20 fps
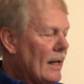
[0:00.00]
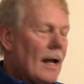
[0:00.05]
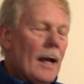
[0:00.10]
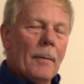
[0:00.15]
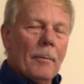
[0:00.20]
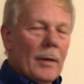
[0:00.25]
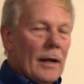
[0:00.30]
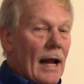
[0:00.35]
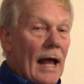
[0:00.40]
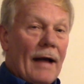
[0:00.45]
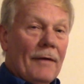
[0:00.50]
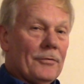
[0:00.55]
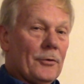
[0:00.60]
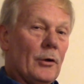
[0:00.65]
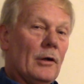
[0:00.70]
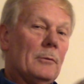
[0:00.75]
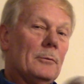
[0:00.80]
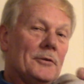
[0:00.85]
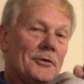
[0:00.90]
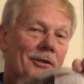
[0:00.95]
But
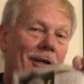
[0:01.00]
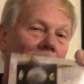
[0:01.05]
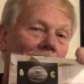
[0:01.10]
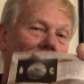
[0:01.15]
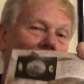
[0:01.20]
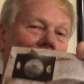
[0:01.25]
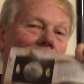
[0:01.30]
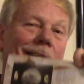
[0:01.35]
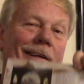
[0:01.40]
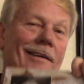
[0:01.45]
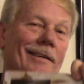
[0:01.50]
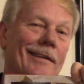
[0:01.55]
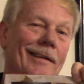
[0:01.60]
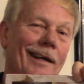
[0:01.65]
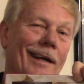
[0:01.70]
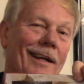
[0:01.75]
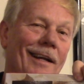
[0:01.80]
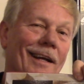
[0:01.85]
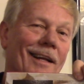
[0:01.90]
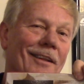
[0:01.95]
after it was cut,
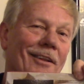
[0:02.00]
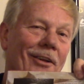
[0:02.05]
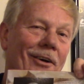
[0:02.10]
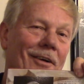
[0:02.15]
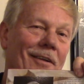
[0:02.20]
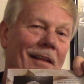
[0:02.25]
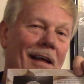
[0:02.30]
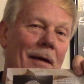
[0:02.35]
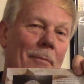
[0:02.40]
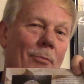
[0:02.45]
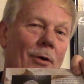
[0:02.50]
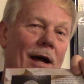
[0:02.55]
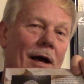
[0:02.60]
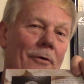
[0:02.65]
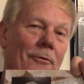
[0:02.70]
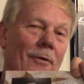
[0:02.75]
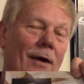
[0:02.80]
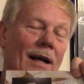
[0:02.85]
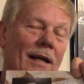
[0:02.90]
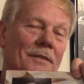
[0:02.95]
it doesn't look like
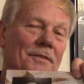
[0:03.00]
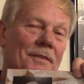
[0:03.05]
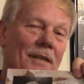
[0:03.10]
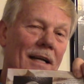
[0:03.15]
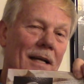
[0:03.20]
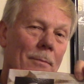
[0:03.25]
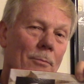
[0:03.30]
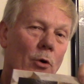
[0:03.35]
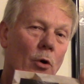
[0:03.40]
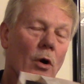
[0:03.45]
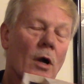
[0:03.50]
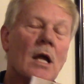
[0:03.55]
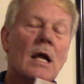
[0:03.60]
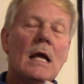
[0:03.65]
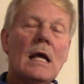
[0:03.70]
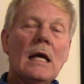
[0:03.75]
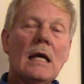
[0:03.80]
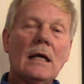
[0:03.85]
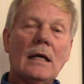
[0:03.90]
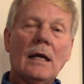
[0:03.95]
brown rice anymore.
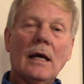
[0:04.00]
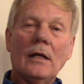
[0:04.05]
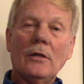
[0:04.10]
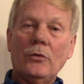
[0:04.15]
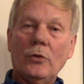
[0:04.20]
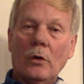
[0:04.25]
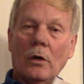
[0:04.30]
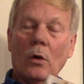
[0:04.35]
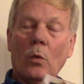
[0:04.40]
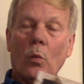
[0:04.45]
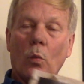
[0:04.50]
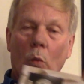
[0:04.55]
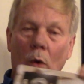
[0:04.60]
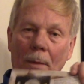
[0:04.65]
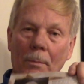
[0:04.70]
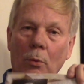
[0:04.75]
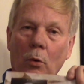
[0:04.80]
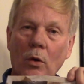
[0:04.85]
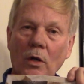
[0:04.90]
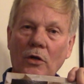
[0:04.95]
It cut to a
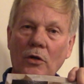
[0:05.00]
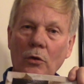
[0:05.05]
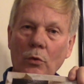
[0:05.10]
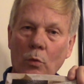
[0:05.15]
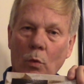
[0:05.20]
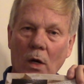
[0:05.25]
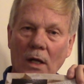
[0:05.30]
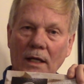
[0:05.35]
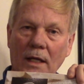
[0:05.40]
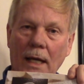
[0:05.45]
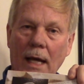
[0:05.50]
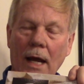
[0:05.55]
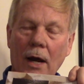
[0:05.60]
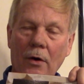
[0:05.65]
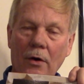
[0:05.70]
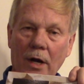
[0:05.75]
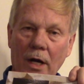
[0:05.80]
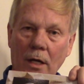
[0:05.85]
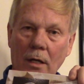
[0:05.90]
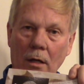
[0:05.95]
1.21
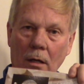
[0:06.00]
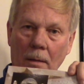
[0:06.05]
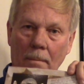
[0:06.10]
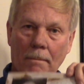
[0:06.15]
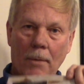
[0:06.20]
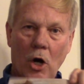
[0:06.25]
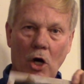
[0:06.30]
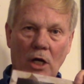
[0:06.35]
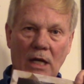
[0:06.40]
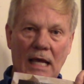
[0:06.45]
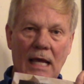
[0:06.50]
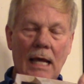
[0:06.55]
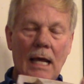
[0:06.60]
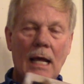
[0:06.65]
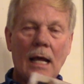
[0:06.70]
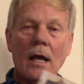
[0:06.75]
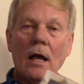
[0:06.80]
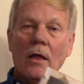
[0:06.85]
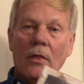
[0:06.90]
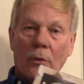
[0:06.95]
carat
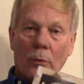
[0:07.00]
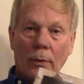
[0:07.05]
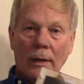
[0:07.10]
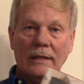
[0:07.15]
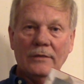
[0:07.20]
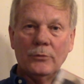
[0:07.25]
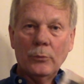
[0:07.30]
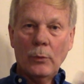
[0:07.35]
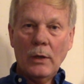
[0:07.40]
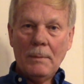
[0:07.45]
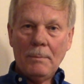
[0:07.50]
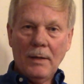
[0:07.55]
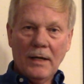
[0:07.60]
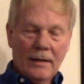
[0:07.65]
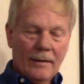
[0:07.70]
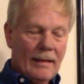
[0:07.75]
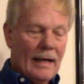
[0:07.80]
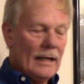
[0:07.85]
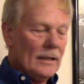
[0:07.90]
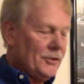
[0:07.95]
marquee. The reason we
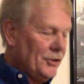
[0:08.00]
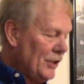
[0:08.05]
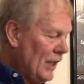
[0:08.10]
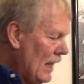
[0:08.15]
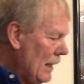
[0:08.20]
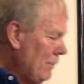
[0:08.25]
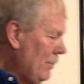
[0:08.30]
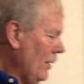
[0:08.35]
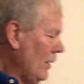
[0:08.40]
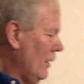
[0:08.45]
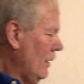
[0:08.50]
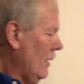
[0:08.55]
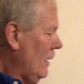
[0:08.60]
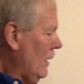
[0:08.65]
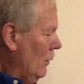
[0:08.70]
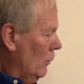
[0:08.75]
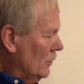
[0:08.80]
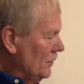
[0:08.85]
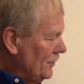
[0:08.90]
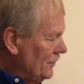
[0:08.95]
picked that shape,
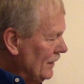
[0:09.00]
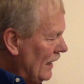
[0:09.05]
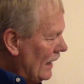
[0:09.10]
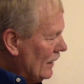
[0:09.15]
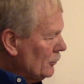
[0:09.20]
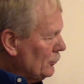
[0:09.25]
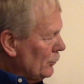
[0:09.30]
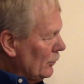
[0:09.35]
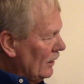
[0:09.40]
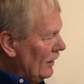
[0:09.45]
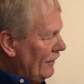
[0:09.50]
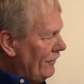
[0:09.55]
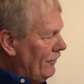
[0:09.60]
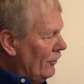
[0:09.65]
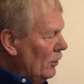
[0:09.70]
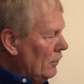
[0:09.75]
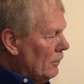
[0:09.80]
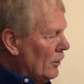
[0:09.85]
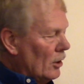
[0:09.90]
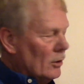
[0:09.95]
it was naturally
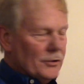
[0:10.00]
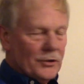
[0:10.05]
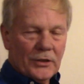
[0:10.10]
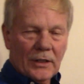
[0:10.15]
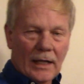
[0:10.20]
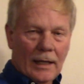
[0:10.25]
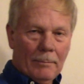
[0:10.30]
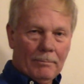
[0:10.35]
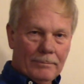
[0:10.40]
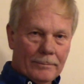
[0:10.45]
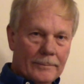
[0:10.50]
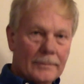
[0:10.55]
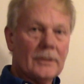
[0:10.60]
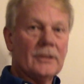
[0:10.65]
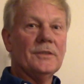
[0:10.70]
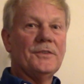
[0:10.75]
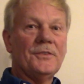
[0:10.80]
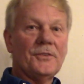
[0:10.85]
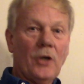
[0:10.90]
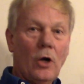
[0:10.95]
football shaped
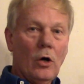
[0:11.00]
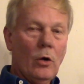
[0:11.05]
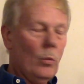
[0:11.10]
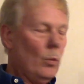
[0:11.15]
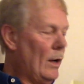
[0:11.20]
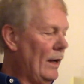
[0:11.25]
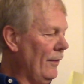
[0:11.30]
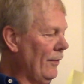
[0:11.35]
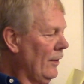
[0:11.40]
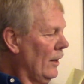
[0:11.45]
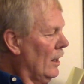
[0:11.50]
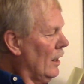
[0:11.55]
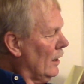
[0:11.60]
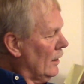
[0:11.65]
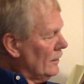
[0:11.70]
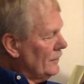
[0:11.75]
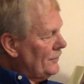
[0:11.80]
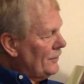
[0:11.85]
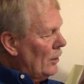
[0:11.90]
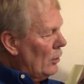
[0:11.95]
to start with,
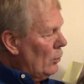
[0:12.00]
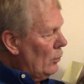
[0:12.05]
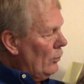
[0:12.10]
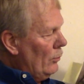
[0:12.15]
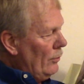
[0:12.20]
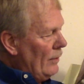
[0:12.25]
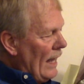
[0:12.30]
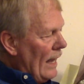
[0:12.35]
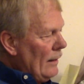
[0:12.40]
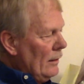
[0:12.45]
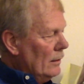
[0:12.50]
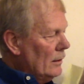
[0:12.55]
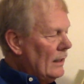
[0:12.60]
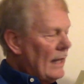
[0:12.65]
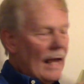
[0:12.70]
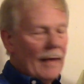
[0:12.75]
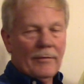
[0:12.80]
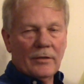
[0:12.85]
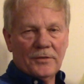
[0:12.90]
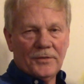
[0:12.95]
so that
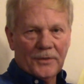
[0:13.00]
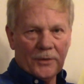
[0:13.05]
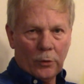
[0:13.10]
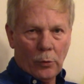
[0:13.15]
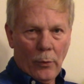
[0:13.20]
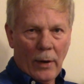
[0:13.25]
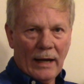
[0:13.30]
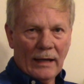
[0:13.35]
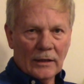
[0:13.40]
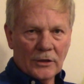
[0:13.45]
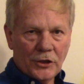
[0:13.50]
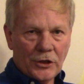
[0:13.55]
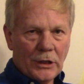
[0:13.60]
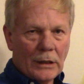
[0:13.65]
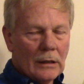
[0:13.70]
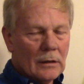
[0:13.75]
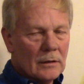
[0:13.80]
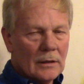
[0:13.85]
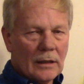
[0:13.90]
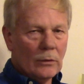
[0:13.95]
gave us the greatest
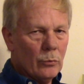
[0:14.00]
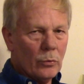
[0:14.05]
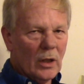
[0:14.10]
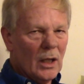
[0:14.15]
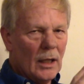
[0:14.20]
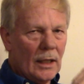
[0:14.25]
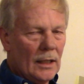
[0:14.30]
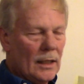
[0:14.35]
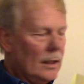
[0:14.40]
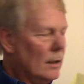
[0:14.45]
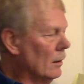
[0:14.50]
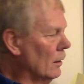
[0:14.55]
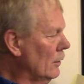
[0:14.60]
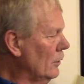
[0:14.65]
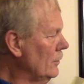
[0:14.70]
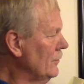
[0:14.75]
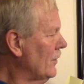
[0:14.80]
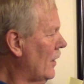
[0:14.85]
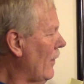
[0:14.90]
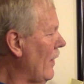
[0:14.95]
yield, really it didn't
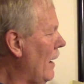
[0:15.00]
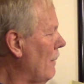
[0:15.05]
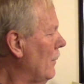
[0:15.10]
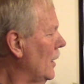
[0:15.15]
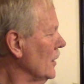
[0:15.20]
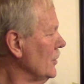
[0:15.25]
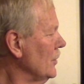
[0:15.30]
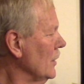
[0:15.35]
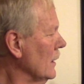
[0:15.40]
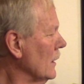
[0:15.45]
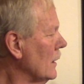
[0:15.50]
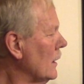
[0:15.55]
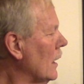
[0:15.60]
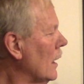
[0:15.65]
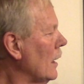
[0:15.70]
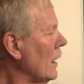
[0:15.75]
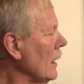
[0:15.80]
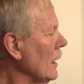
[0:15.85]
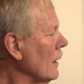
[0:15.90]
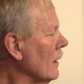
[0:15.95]
lose all that much in the
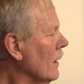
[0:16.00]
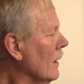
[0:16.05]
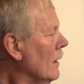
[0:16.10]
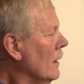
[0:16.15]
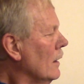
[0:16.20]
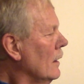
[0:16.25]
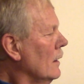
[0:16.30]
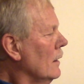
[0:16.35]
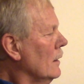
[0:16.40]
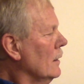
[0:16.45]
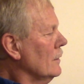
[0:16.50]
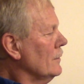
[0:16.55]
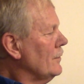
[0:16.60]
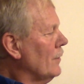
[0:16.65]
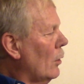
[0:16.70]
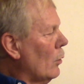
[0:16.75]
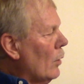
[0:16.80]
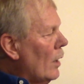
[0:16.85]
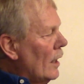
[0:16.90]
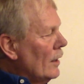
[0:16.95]
cutting.
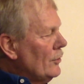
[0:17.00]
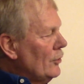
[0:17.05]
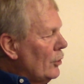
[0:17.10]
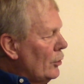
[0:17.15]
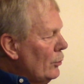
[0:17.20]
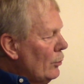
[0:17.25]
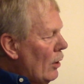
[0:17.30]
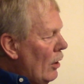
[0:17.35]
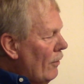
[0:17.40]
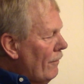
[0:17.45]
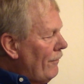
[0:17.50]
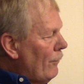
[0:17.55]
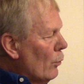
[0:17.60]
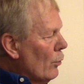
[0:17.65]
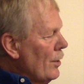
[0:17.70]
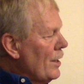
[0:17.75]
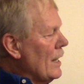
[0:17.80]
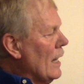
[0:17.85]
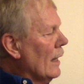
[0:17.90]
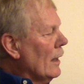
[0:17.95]
So a
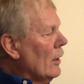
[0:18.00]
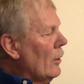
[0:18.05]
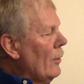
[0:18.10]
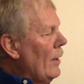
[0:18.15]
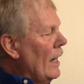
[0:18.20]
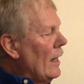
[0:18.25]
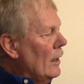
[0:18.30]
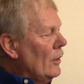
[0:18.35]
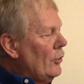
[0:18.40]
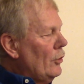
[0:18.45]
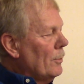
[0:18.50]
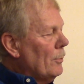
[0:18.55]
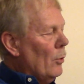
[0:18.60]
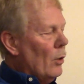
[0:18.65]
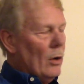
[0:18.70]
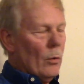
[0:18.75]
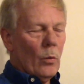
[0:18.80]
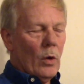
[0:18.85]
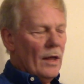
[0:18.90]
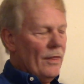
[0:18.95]
204 yellow and a
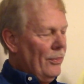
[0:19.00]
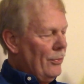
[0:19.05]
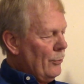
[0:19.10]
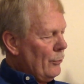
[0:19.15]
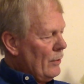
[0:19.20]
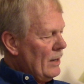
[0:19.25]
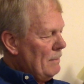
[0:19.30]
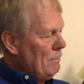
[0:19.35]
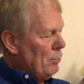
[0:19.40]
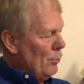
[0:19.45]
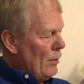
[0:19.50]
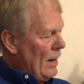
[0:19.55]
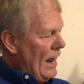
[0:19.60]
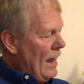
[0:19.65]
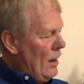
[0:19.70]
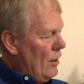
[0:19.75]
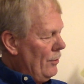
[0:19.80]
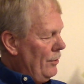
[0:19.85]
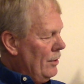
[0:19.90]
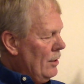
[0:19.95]
2.13
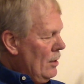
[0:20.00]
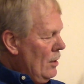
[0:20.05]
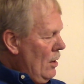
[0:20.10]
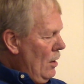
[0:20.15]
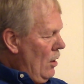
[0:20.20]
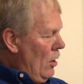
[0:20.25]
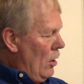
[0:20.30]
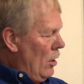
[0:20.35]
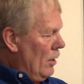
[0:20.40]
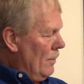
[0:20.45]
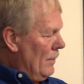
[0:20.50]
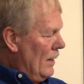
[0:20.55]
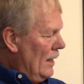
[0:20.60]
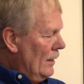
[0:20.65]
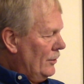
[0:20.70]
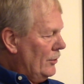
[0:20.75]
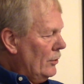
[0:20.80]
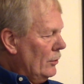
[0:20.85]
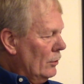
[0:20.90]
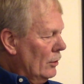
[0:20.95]
brown are my
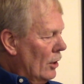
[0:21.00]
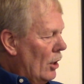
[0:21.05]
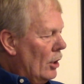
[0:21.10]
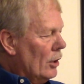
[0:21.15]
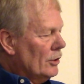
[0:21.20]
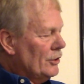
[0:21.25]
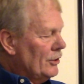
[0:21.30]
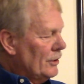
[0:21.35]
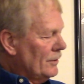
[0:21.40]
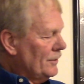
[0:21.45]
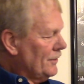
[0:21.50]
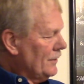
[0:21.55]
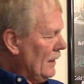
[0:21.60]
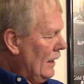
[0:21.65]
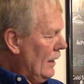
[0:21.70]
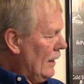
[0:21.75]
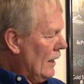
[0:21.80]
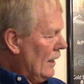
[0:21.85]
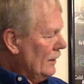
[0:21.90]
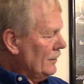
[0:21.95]
2 largest,
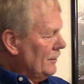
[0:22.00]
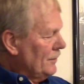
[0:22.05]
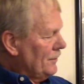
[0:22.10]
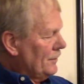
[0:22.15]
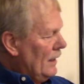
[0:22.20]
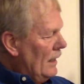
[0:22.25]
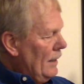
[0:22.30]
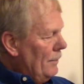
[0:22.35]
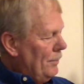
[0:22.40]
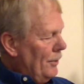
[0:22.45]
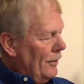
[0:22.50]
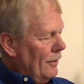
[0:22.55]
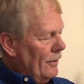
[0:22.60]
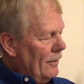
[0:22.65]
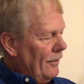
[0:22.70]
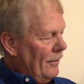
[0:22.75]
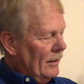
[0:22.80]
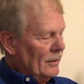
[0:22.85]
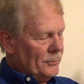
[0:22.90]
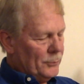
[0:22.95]
and I just keep
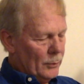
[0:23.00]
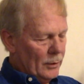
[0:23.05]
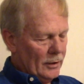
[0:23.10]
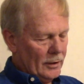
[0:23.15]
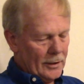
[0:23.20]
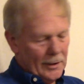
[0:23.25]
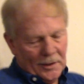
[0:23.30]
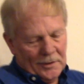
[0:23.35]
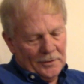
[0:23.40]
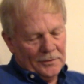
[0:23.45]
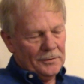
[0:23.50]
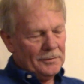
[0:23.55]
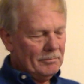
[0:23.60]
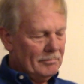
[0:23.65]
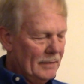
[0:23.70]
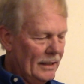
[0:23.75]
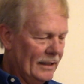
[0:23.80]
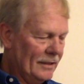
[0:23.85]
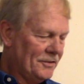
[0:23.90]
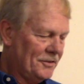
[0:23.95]
this one because
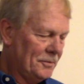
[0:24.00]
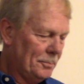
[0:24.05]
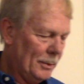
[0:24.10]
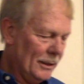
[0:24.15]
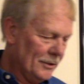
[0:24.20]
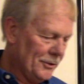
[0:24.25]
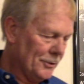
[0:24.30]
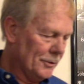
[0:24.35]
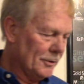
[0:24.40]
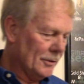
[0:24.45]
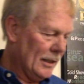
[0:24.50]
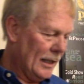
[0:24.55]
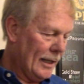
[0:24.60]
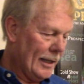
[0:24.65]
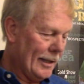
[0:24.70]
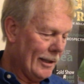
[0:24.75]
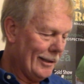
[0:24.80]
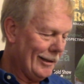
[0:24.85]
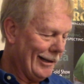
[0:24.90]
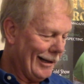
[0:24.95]
it's special
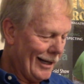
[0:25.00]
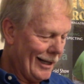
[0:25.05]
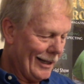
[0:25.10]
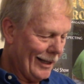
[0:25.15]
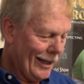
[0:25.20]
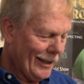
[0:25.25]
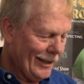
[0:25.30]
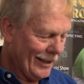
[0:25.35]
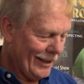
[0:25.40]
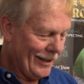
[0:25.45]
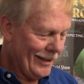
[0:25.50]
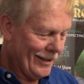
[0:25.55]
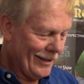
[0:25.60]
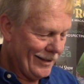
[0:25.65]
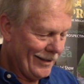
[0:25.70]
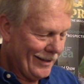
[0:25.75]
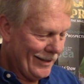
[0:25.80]
and I like it.